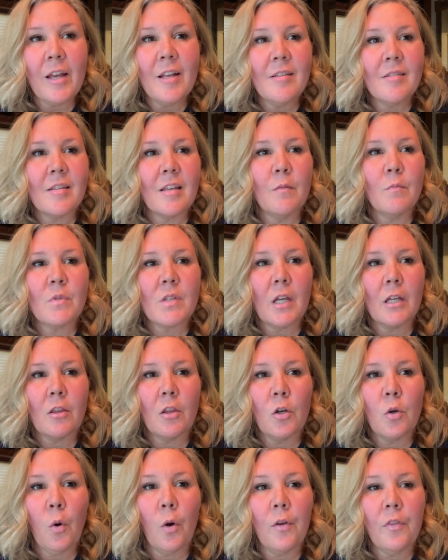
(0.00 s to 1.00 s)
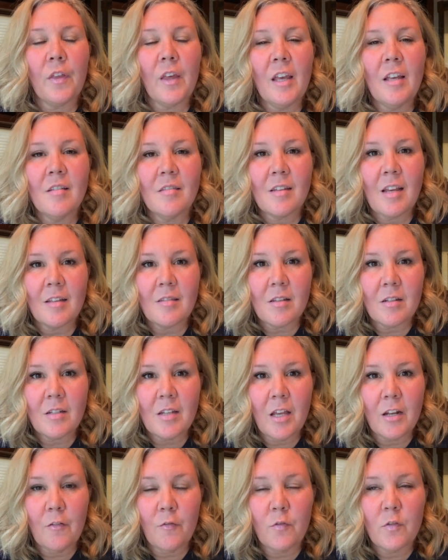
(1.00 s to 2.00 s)
It seems like the Northeast has a
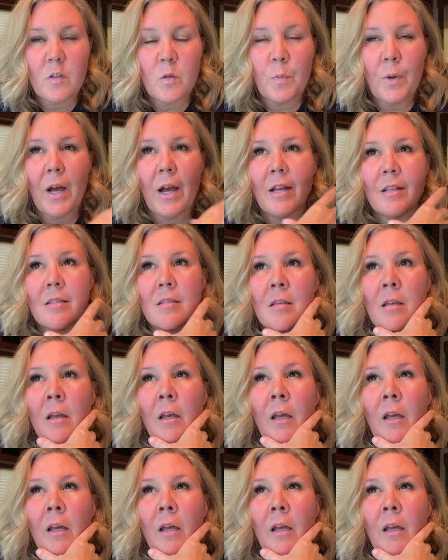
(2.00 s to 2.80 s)
ton of spots.